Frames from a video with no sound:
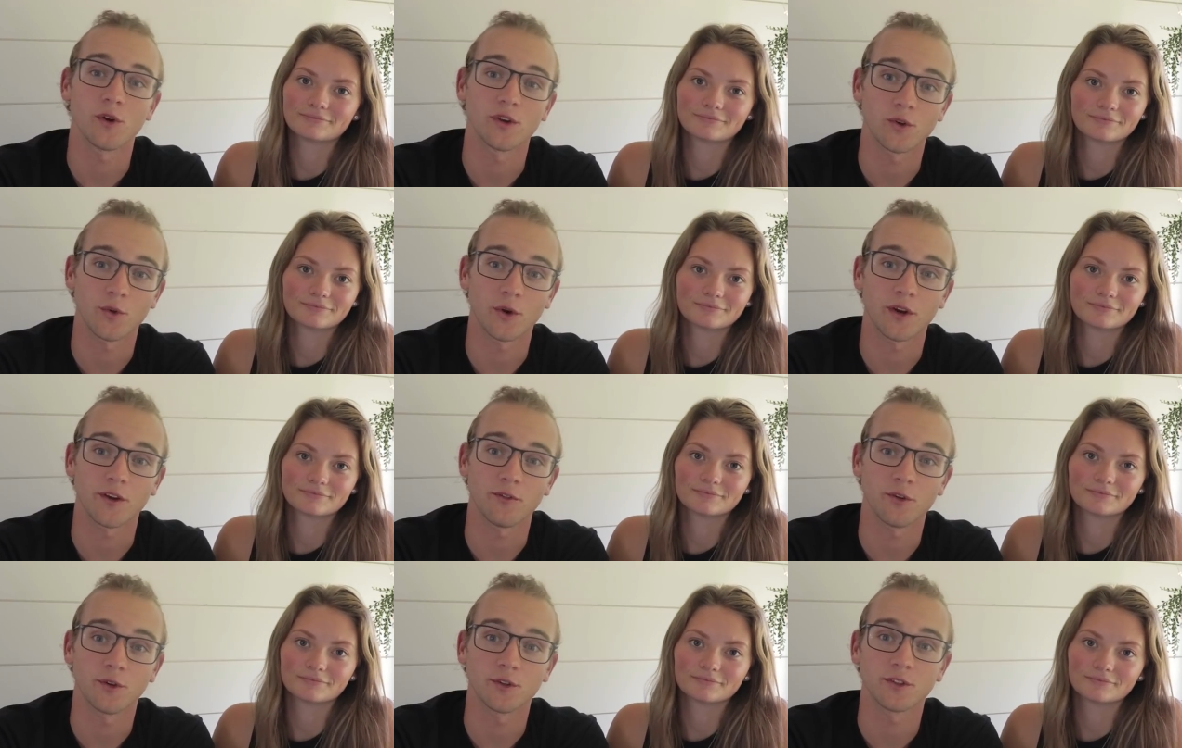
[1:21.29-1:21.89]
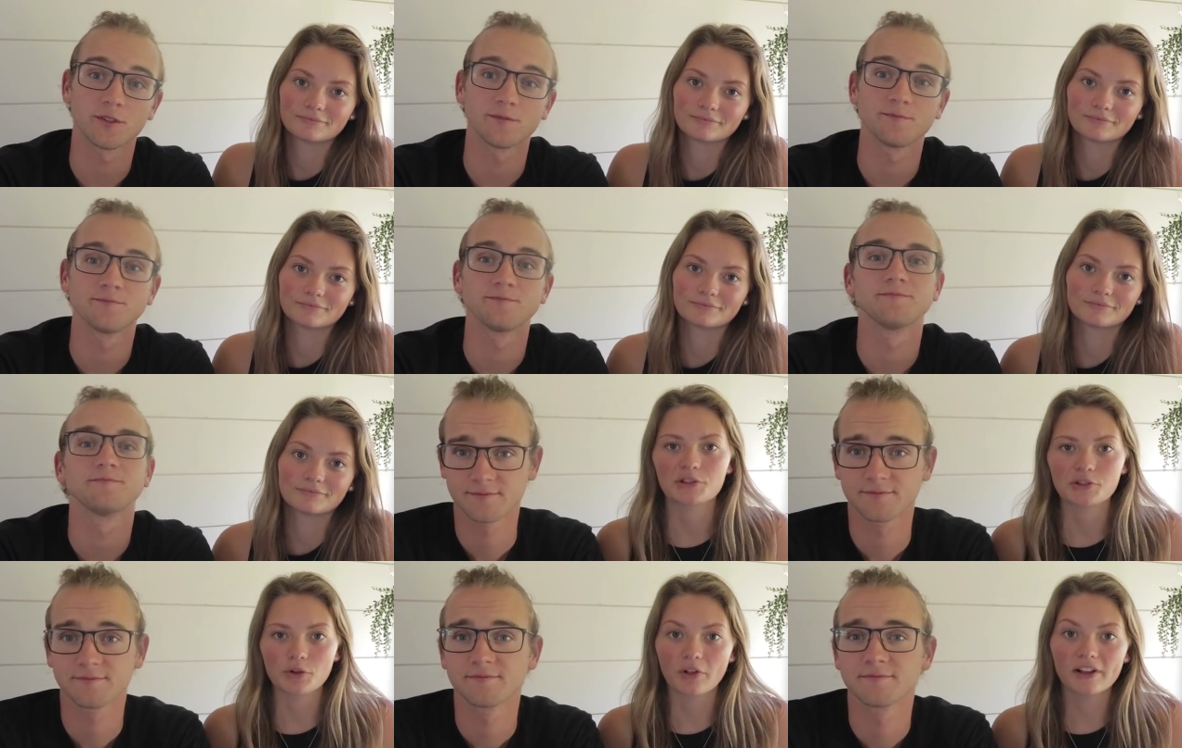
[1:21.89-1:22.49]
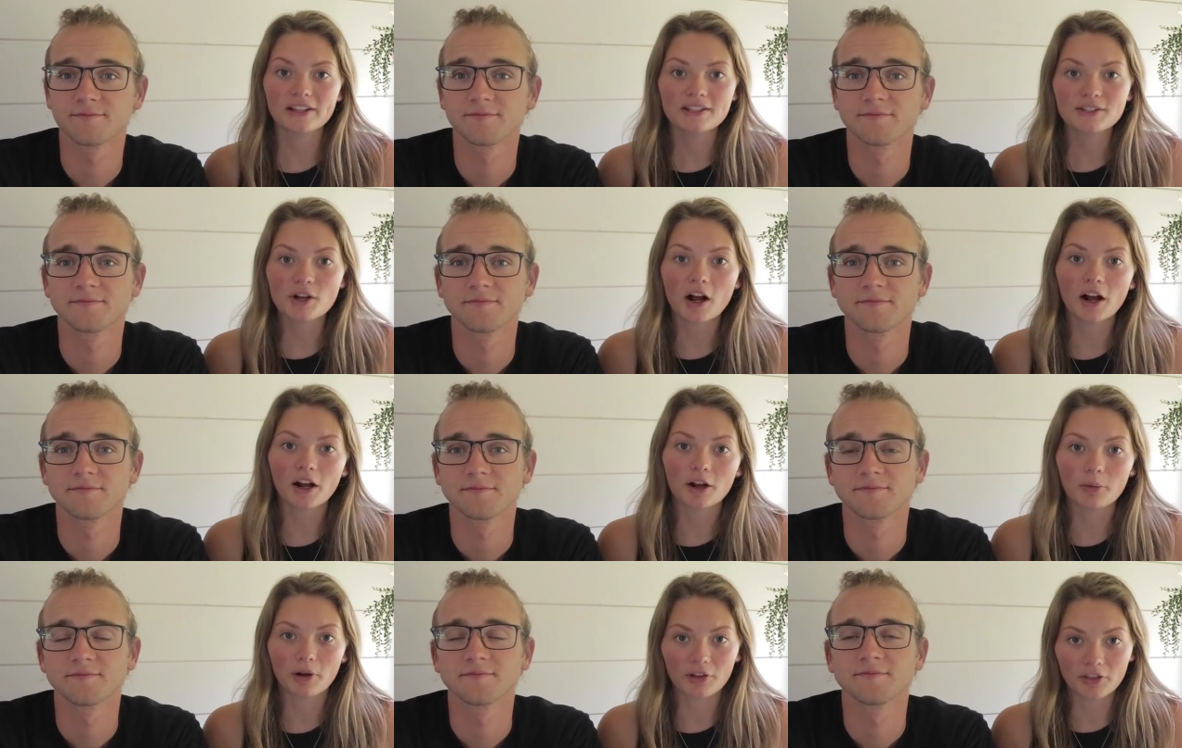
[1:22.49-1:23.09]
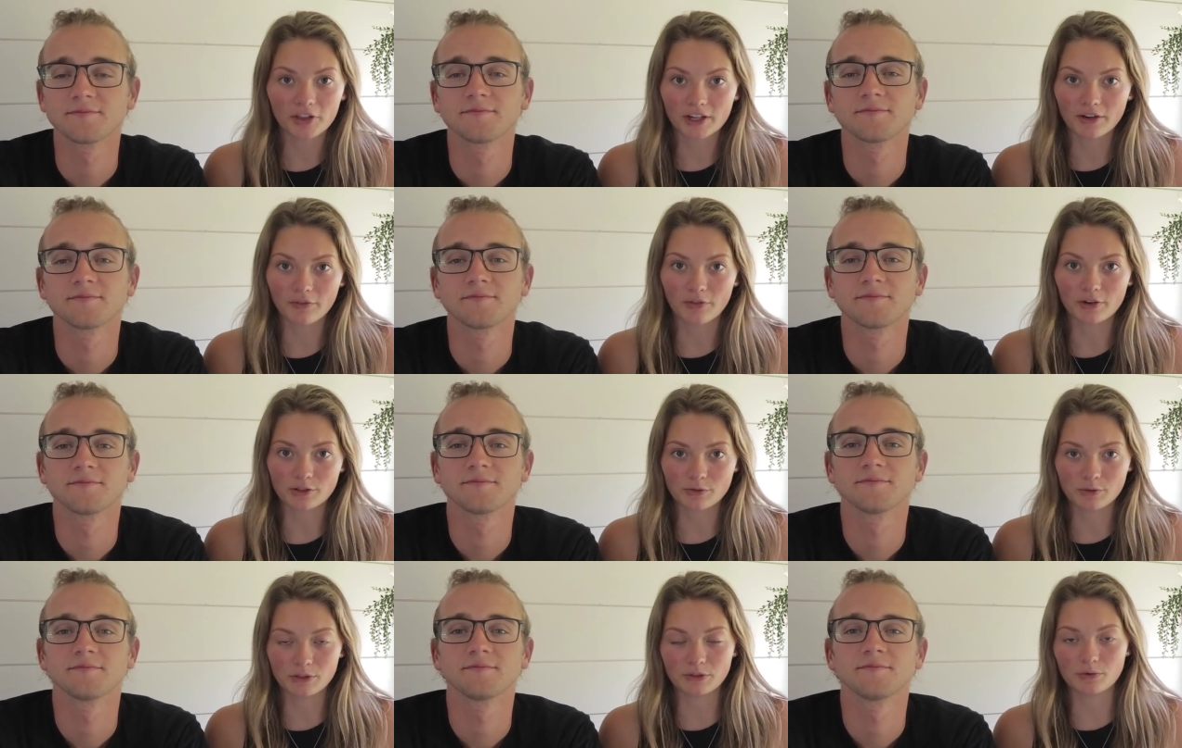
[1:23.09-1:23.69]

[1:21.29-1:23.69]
Speaker 1: 120 volt.
Speaker 2: So let's talk about the difference